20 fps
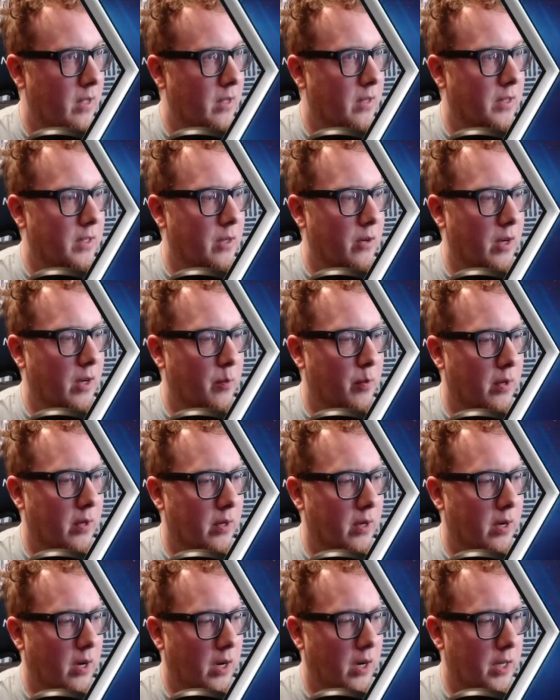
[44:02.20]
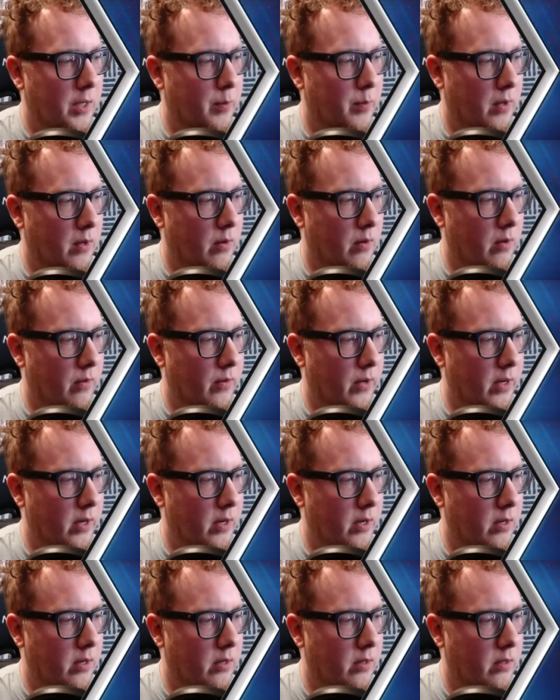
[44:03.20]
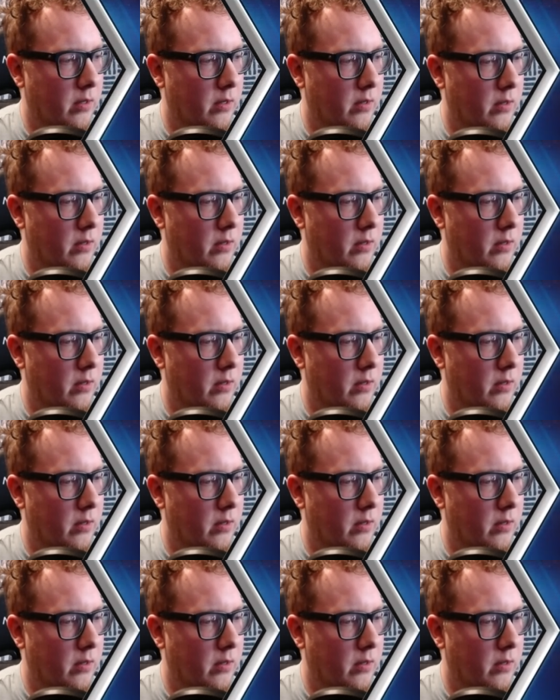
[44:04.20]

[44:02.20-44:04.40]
Let's go ahead and put Cosmo over here.